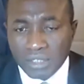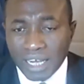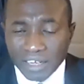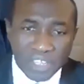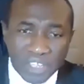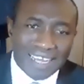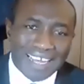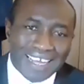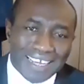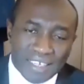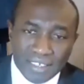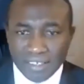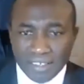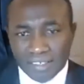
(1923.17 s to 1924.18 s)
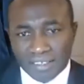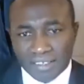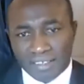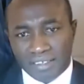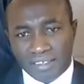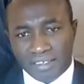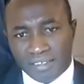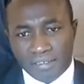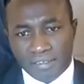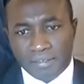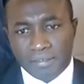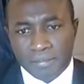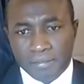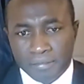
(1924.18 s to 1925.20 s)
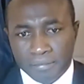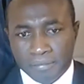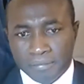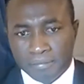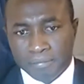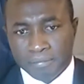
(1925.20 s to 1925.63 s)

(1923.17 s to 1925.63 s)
you were going to have a referendum, you were going to